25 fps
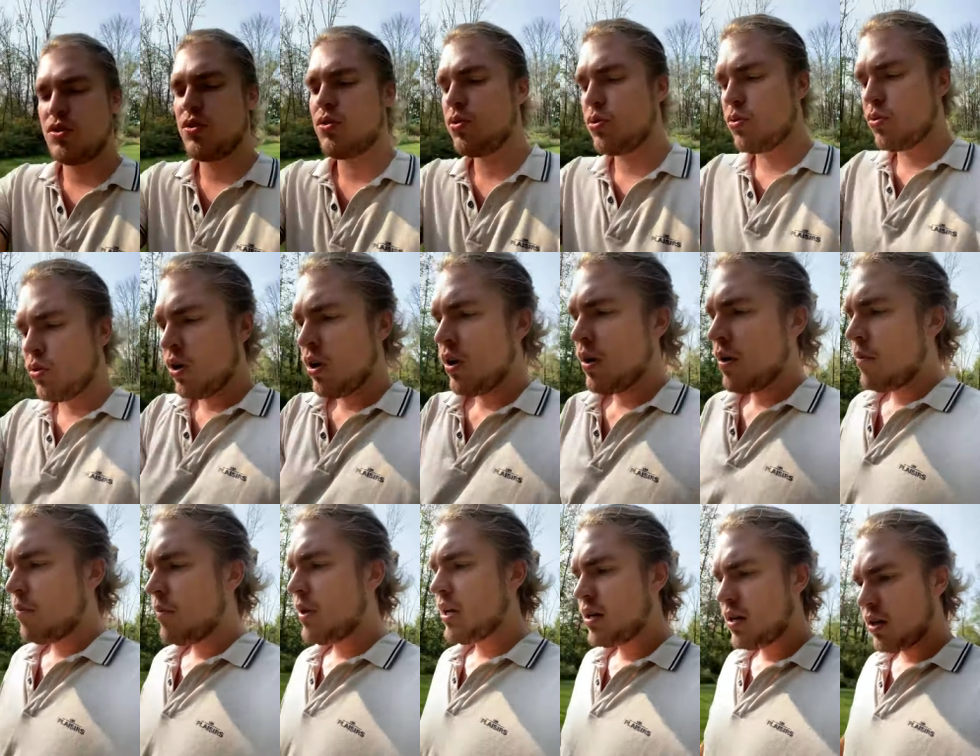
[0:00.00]
to you
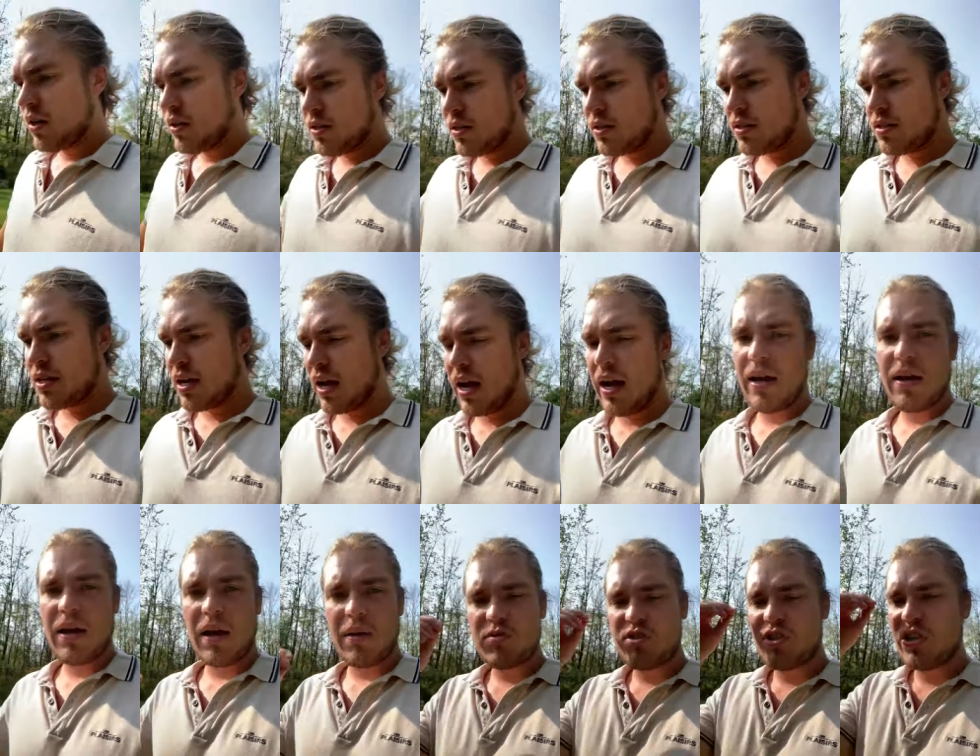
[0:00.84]
because
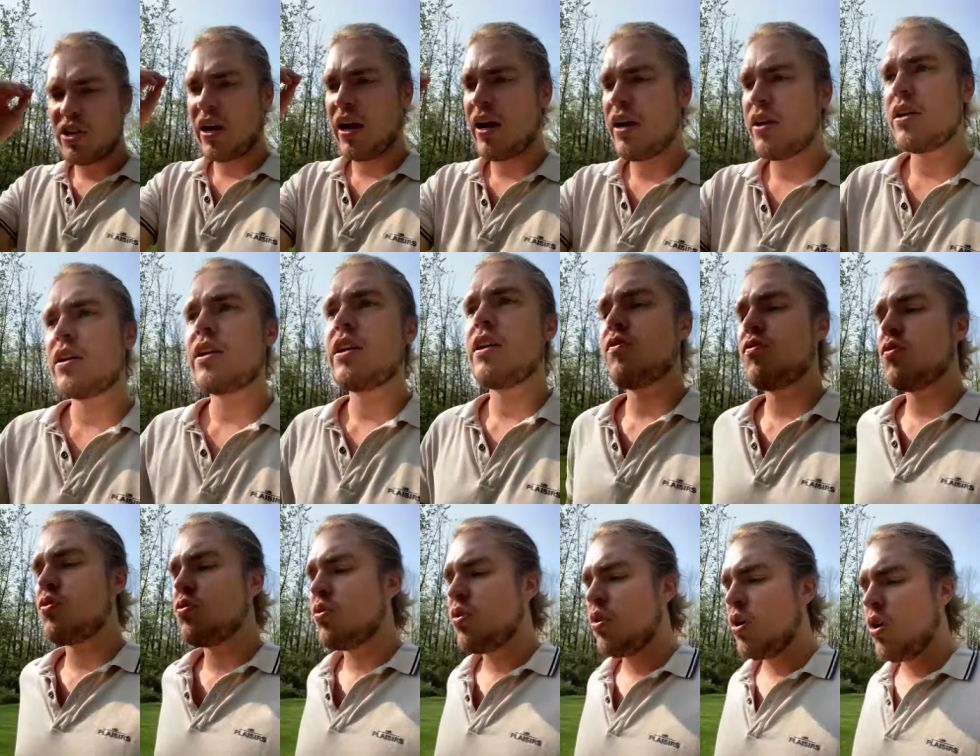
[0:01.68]
I, I'm trying to give
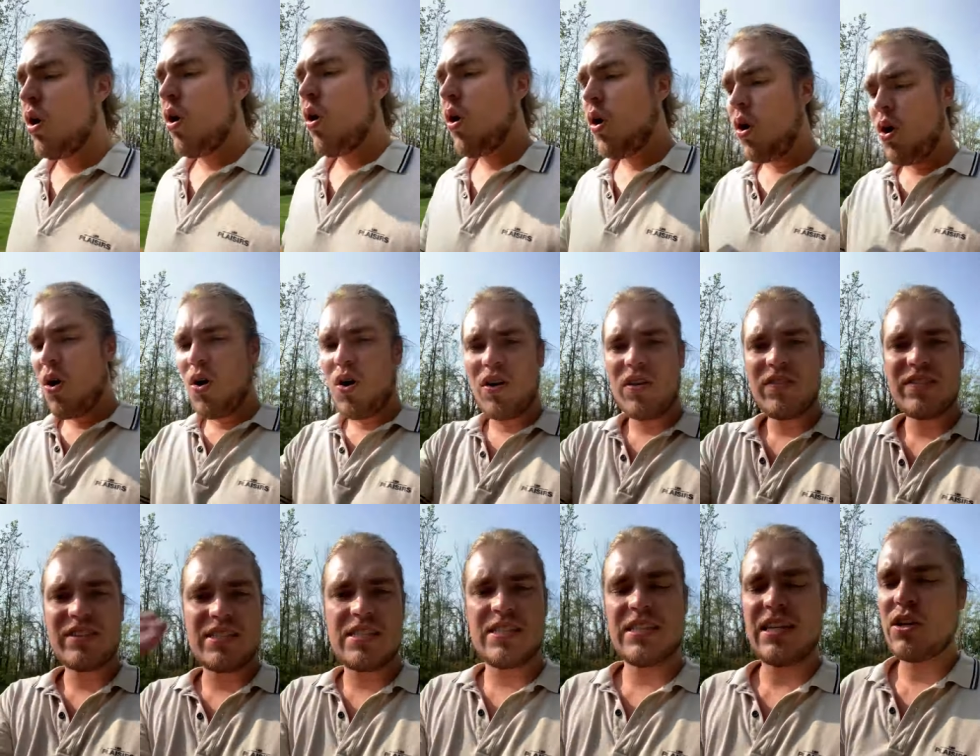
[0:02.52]
you all
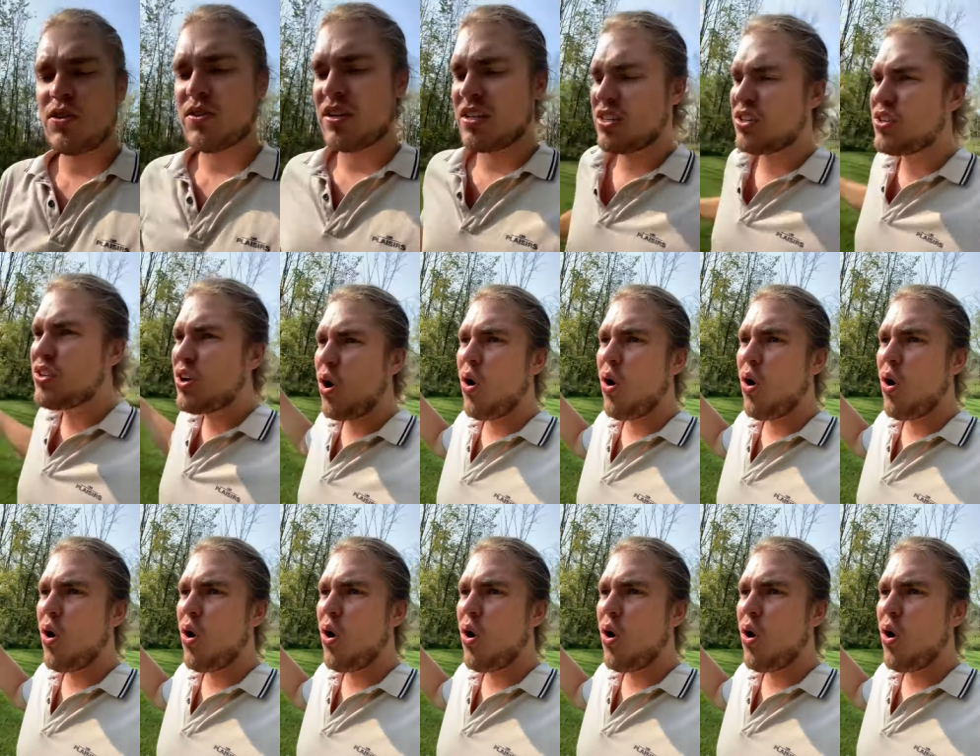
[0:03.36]
of the secrets, you